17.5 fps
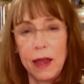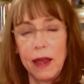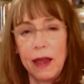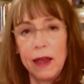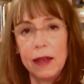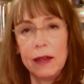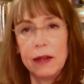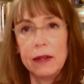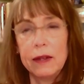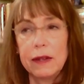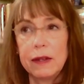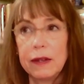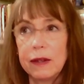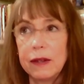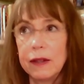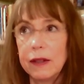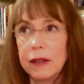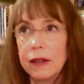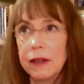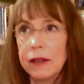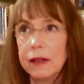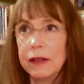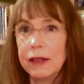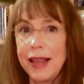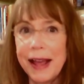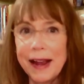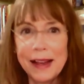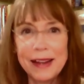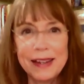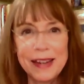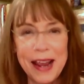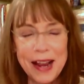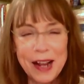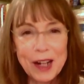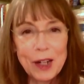and that can
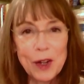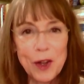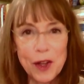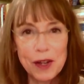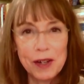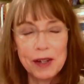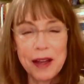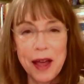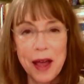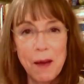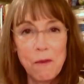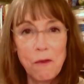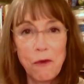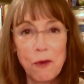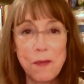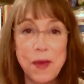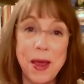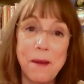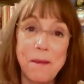take a long time for me